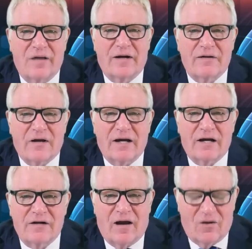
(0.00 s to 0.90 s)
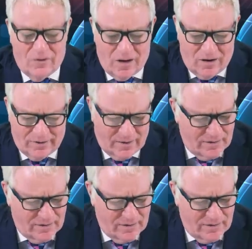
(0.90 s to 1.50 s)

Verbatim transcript: and then taking your whole larder.